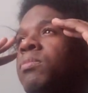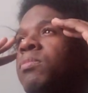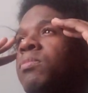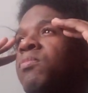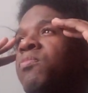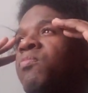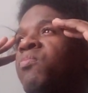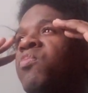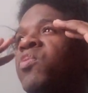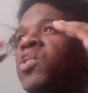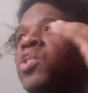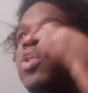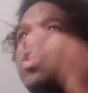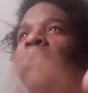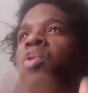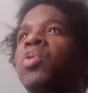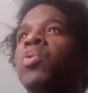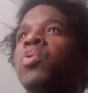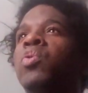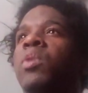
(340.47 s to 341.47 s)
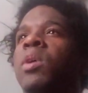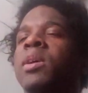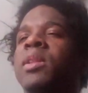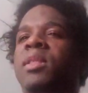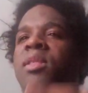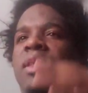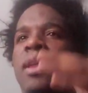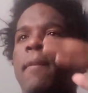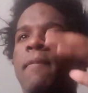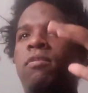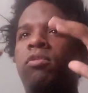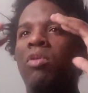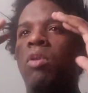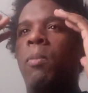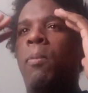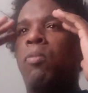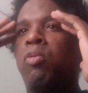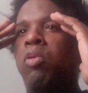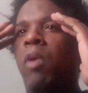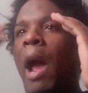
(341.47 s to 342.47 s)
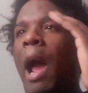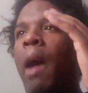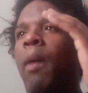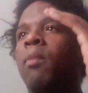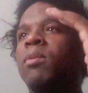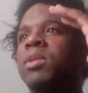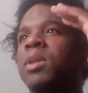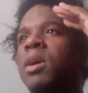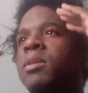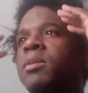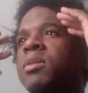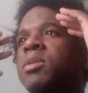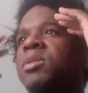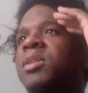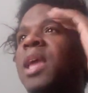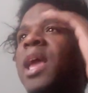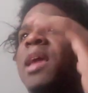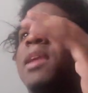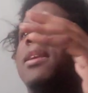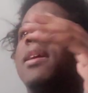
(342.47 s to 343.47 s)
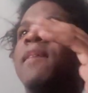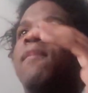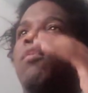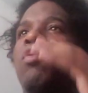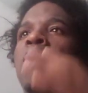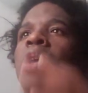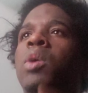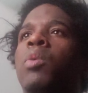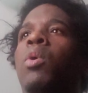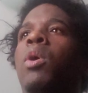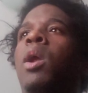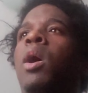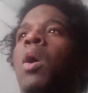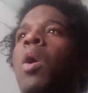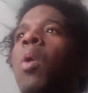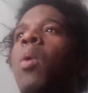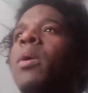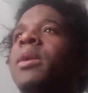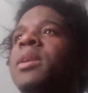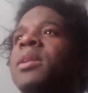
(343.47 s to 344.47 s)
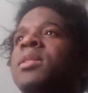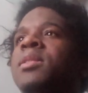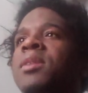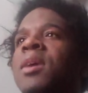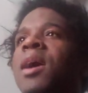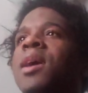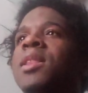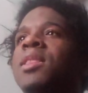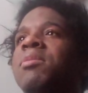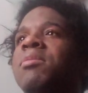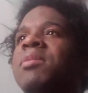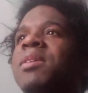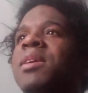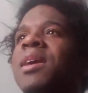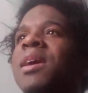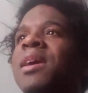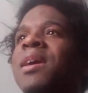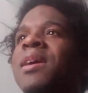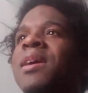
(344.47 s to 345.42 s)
view, conceptual prowess, understanding of where you want to go in this country,